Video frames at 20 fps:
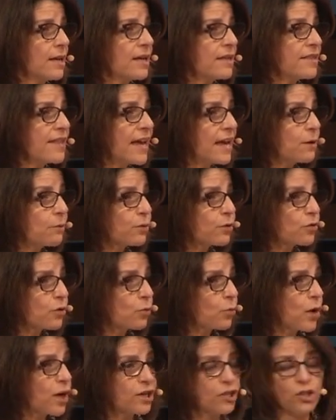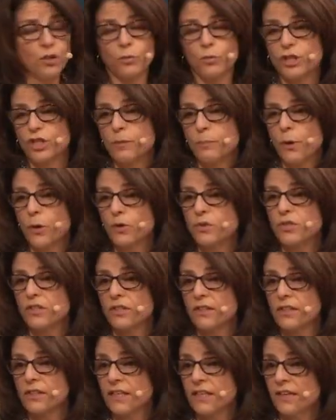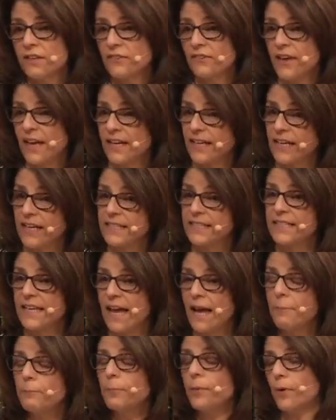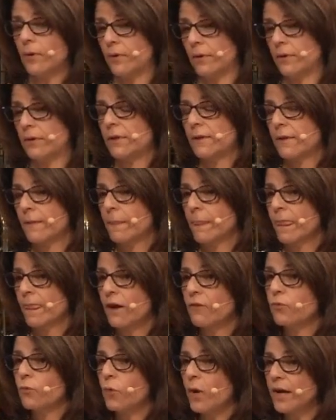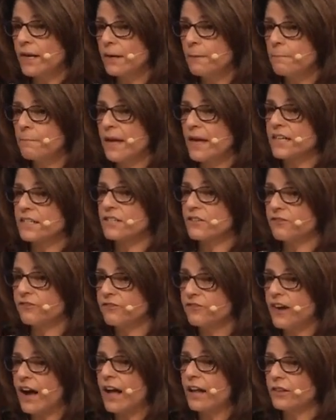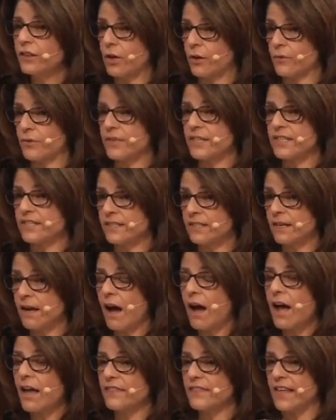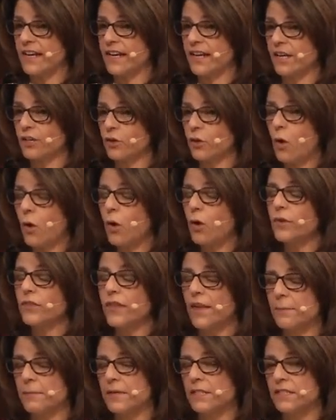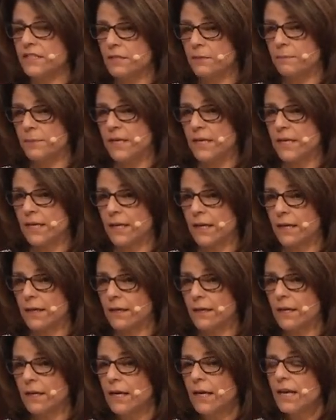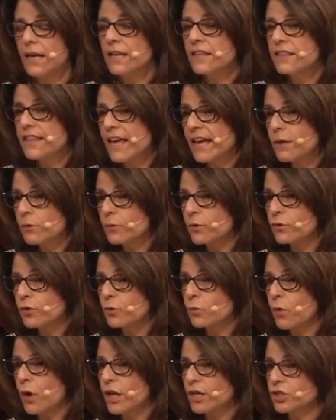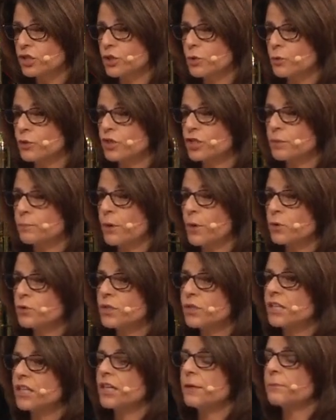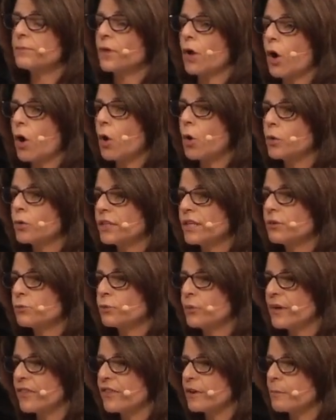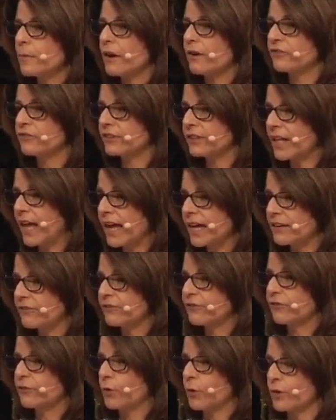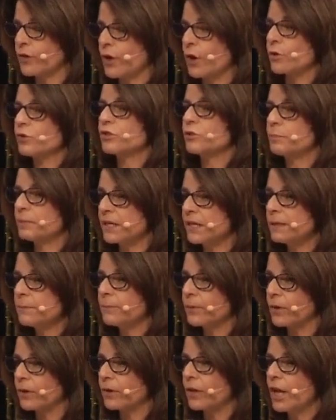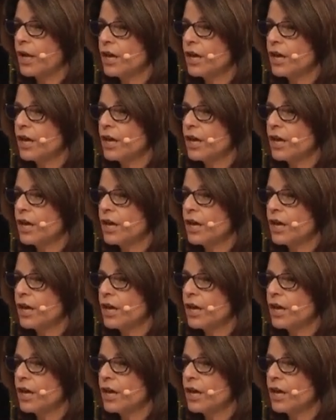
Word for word: They were the ones who were supposed to live an example of what it meant to follow this God that had called them into being. They were the ones who were supposed to keep the holy rhythm of life for those people